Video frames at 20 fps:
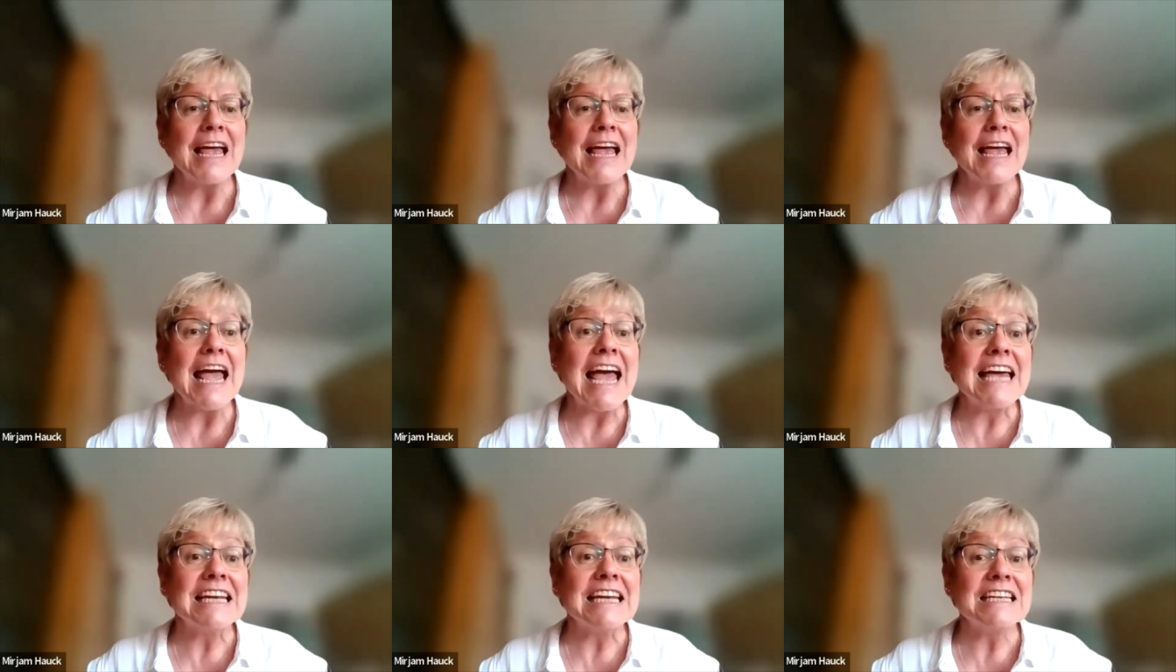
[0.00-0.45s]

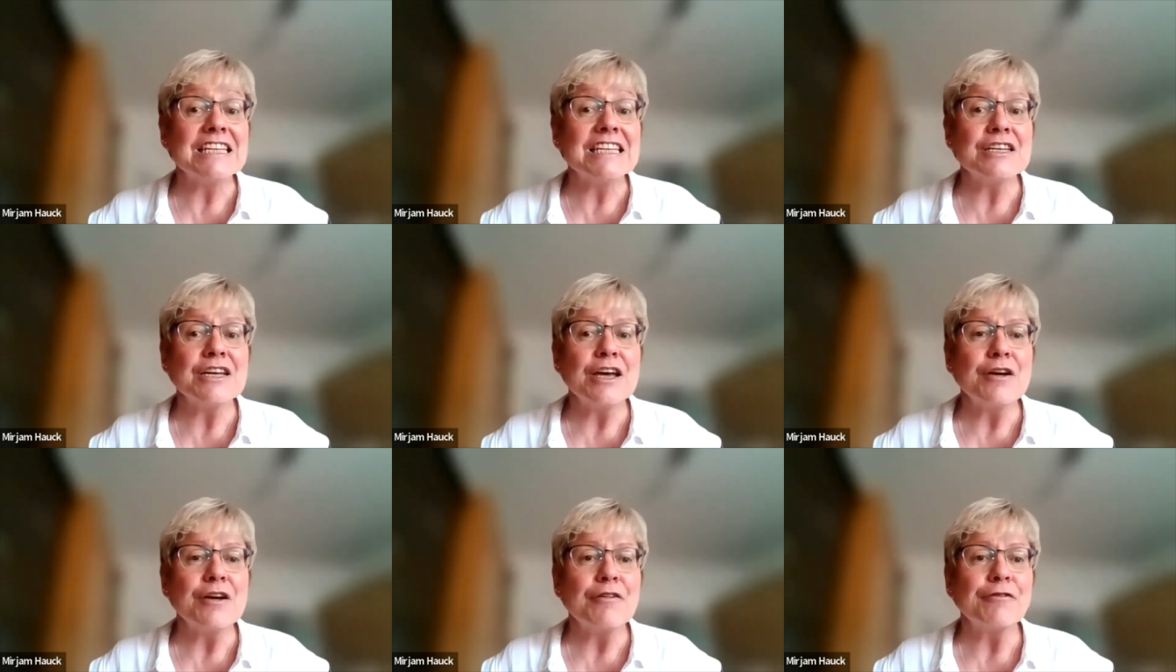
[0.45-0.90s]
and
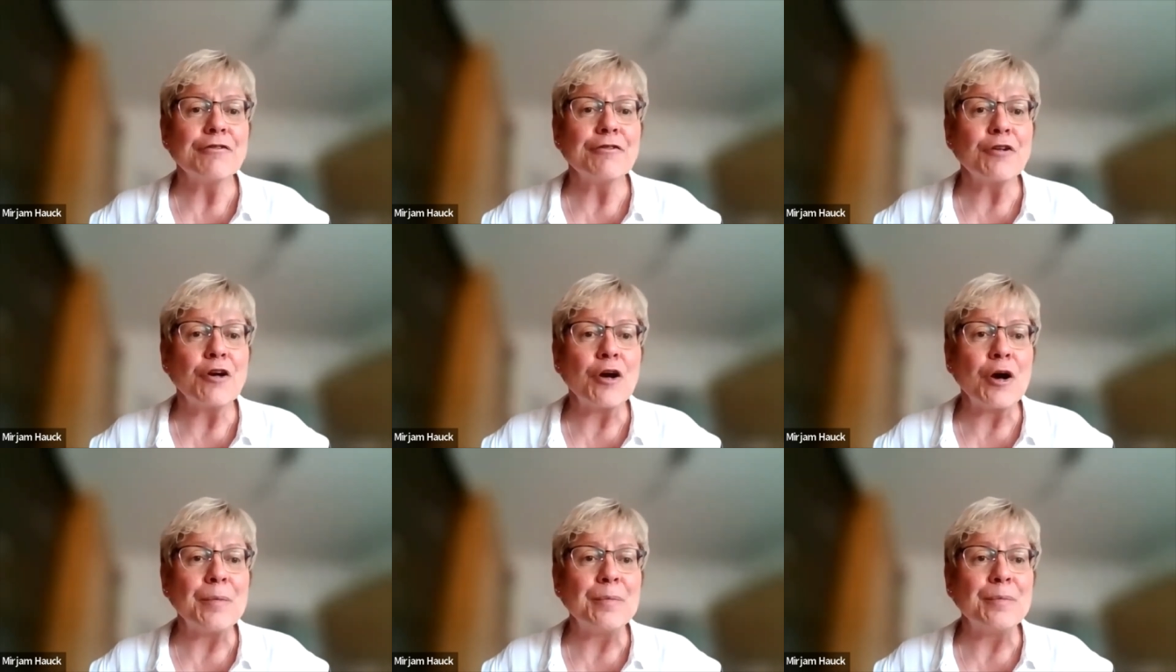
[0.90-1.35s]

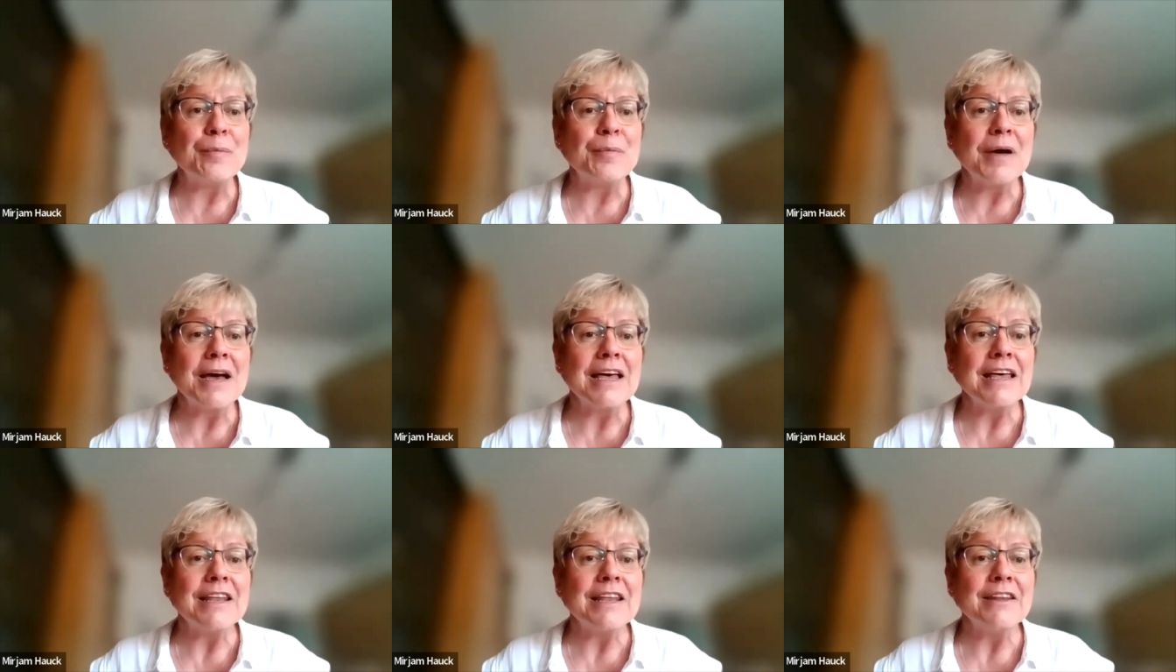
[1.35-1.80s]
from
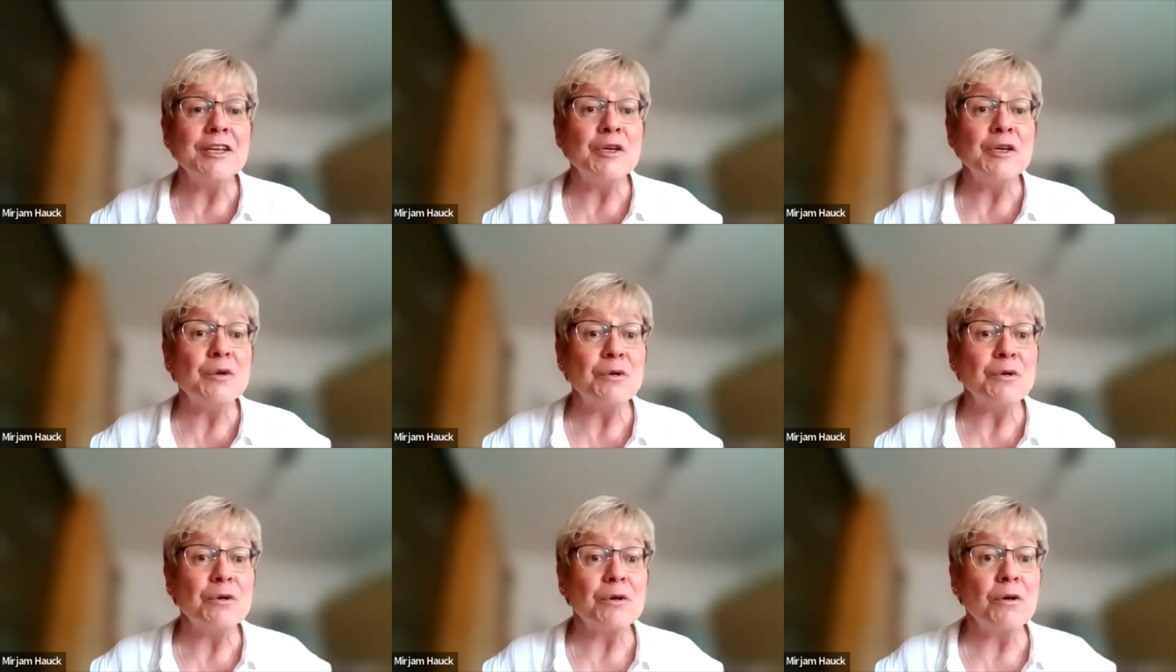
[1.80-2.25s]
the
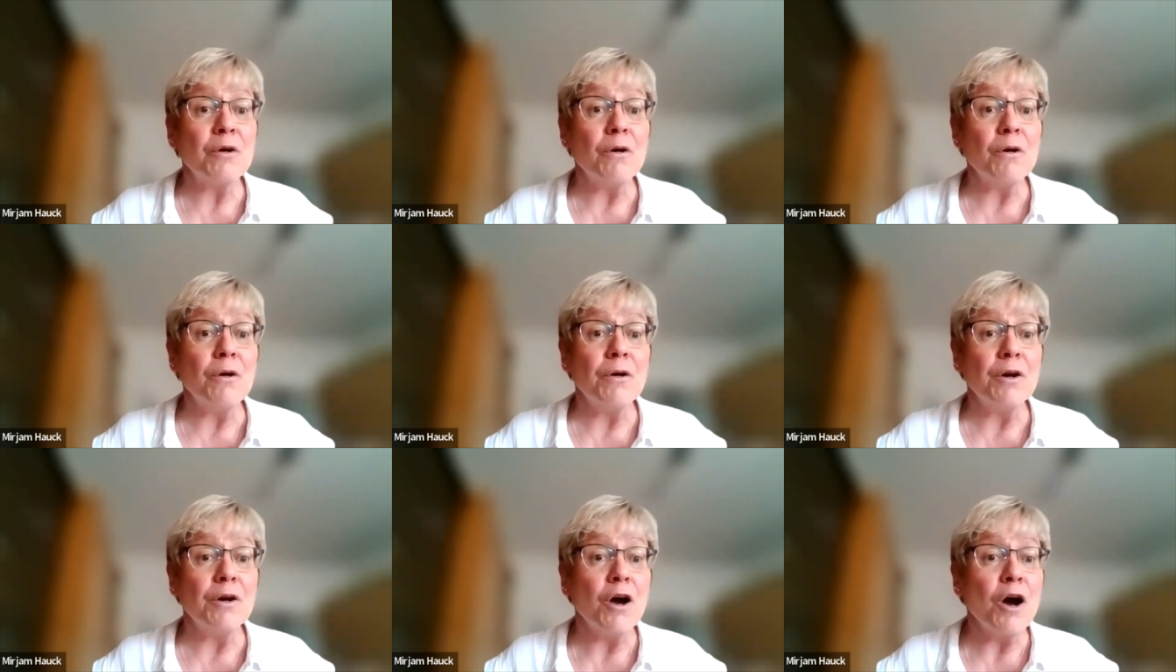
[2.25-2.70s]

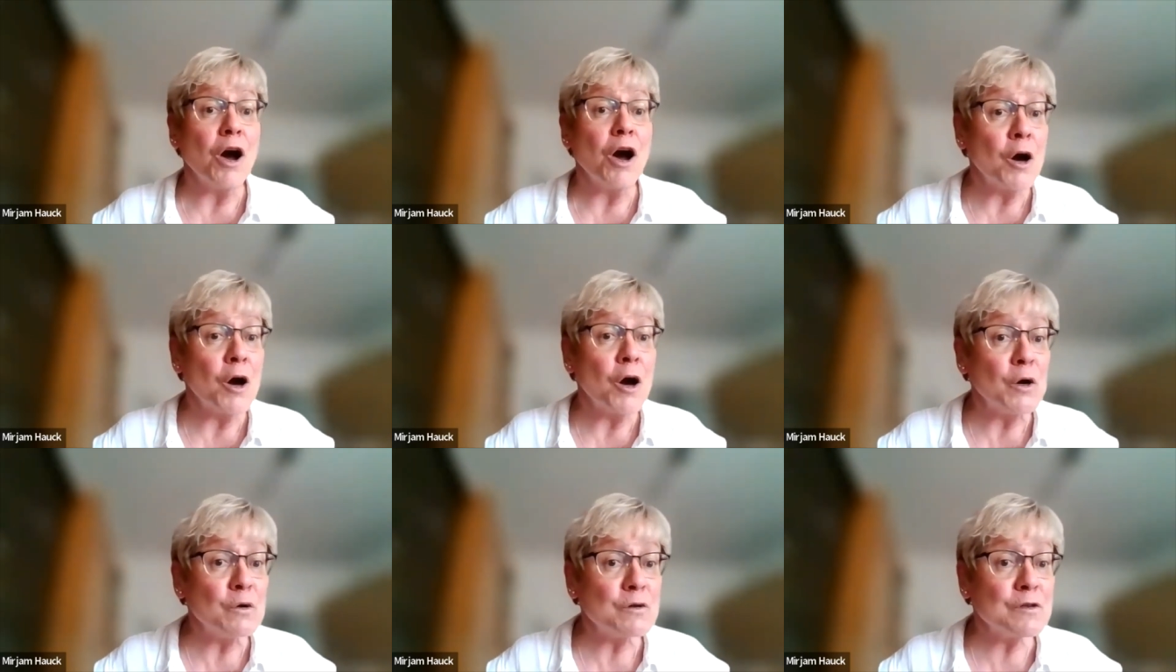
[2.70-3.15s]
Eurocall
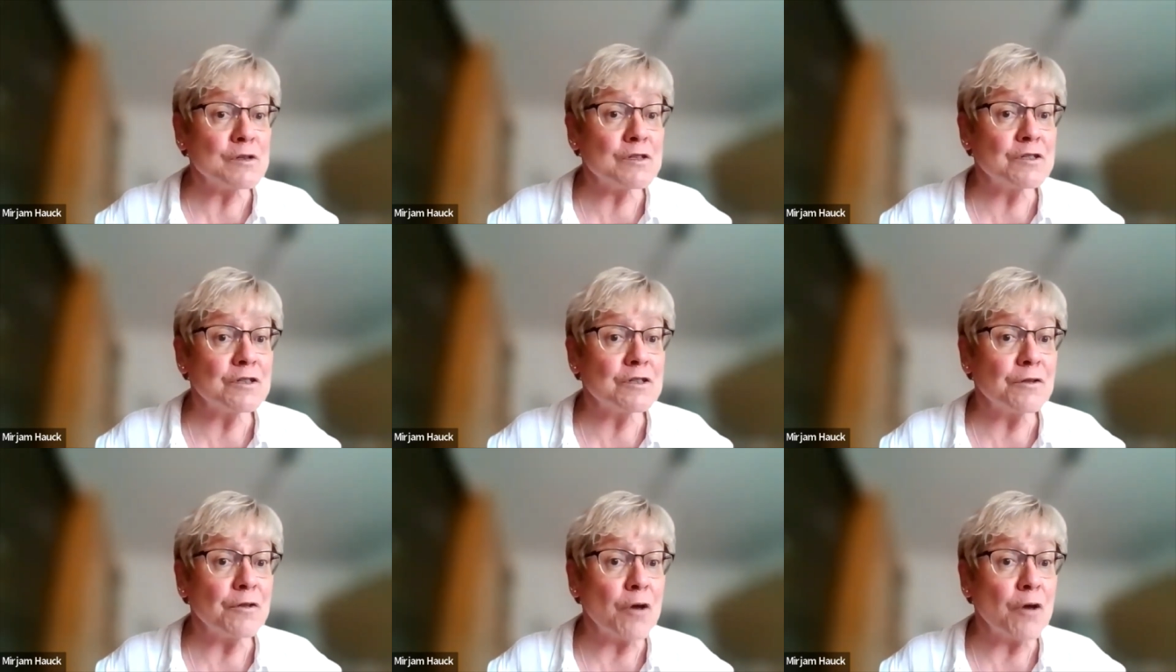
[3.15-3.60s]

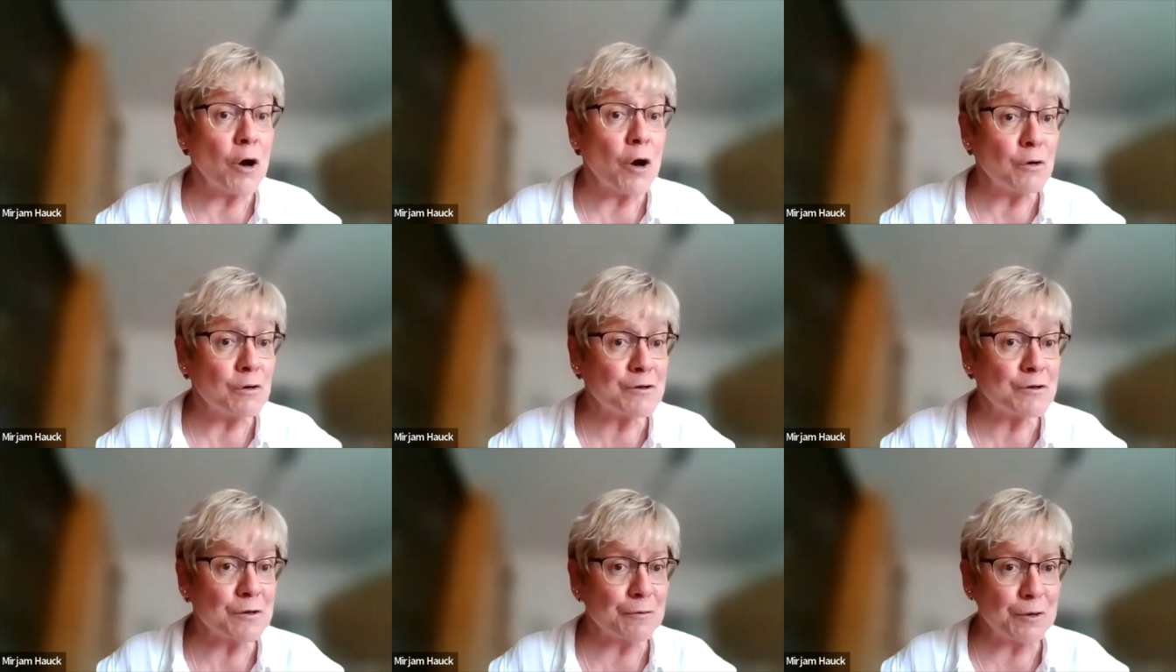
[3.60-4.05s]
hosts, the
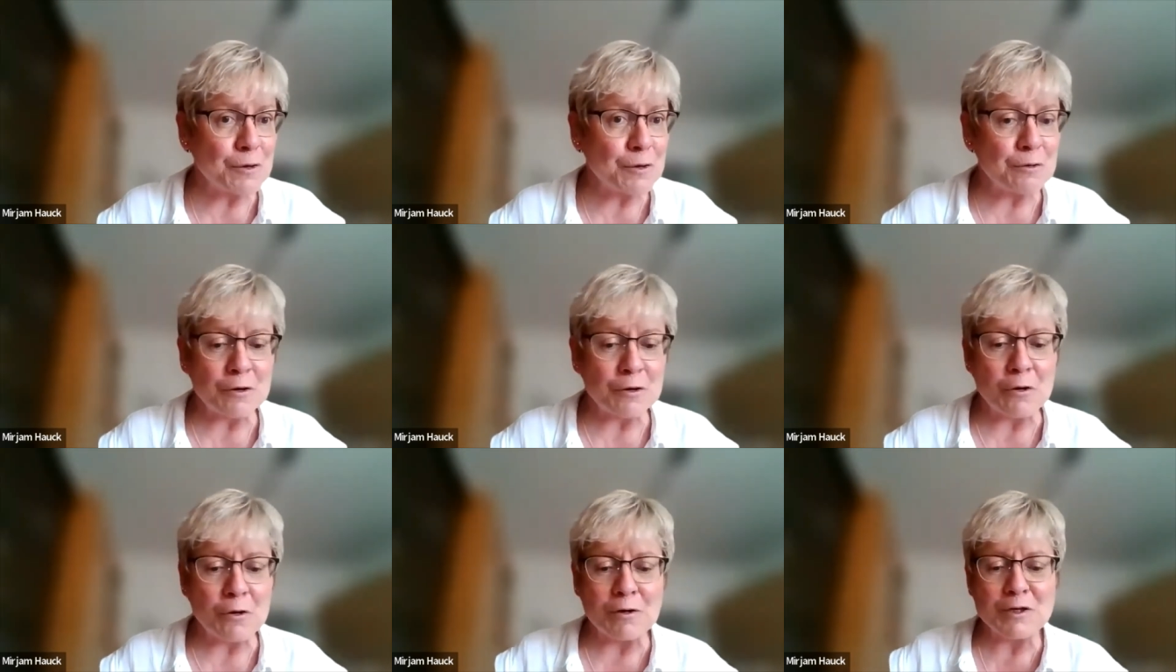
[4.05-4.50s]
hosts of
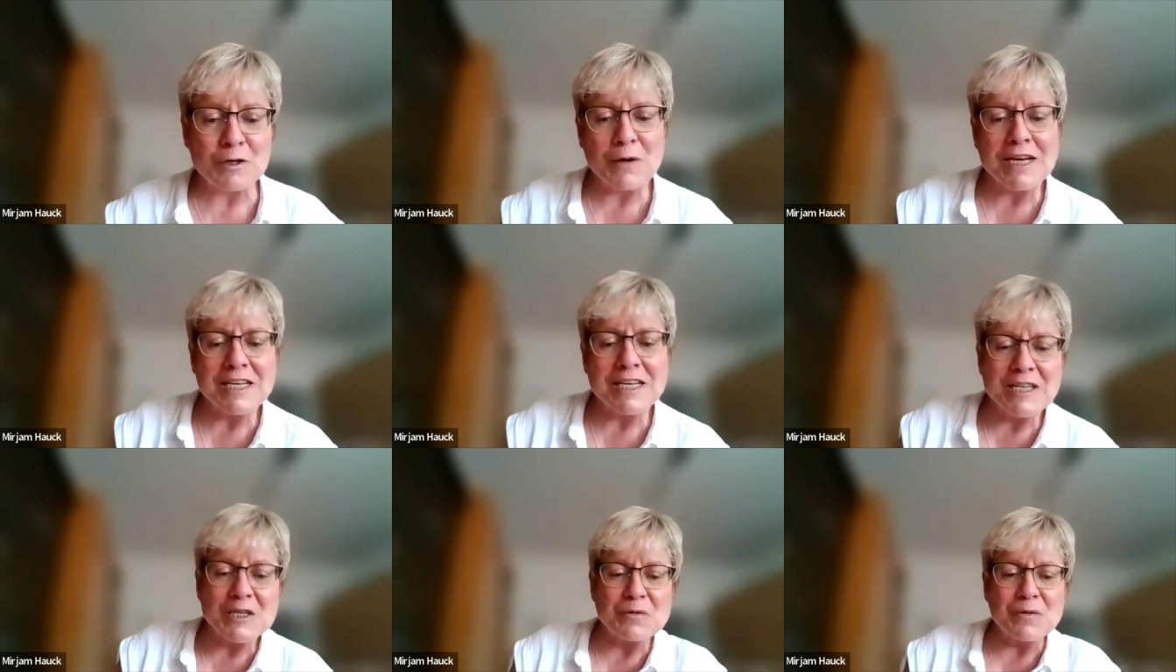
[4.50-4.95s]
Eurocall
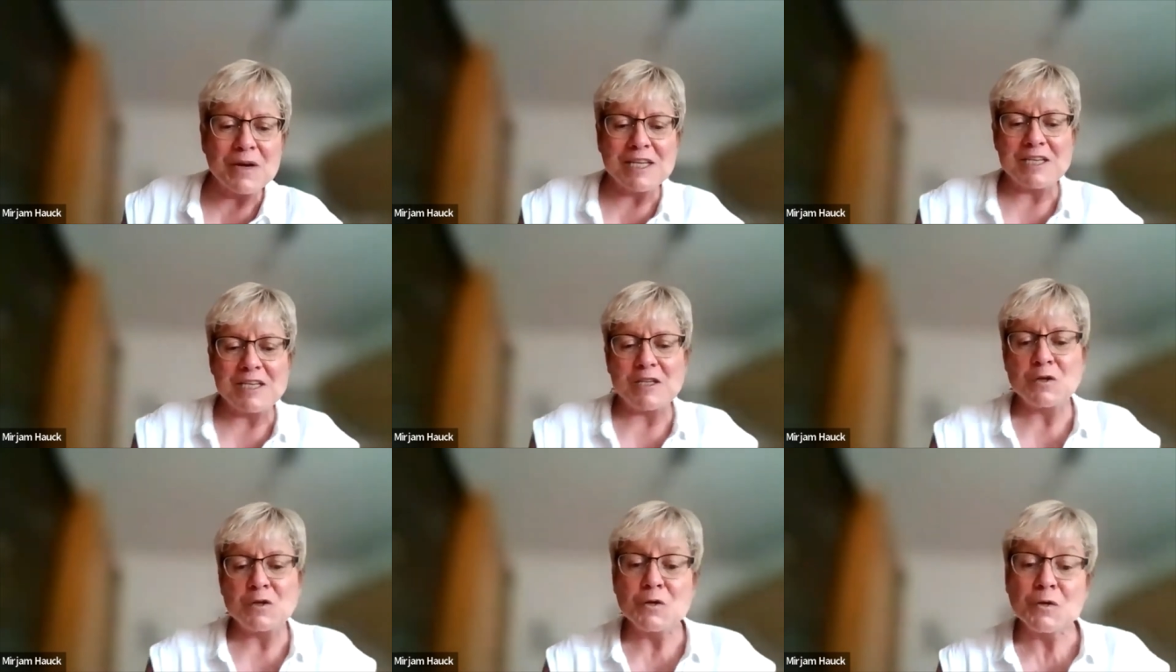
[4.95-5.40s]

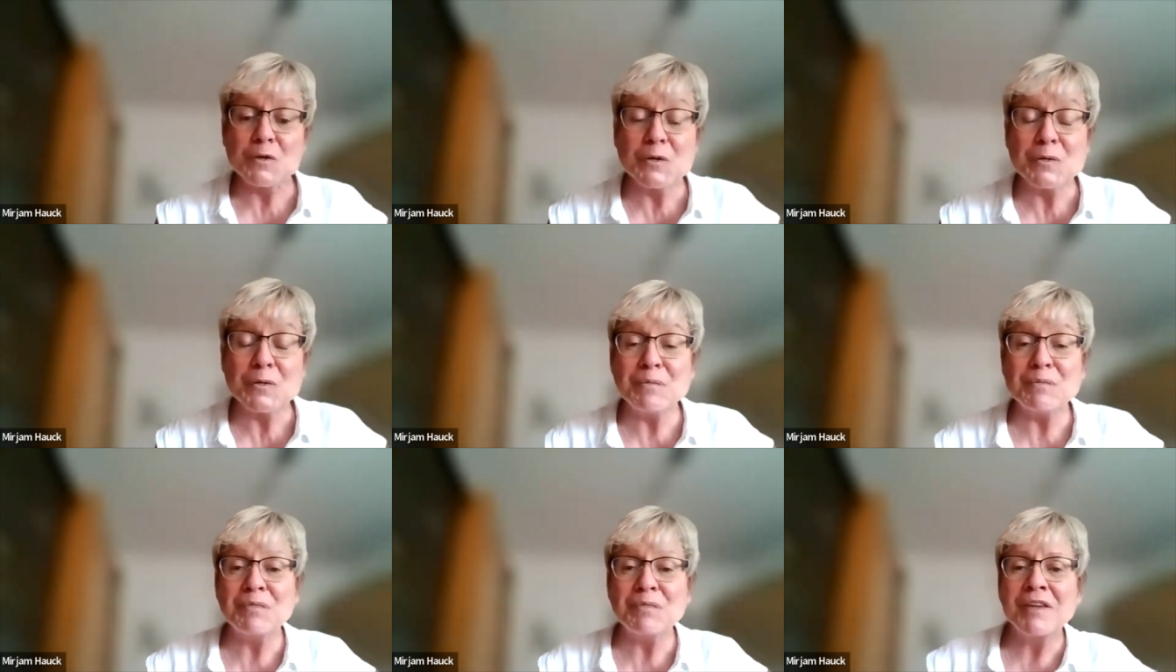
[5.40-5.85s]
2022.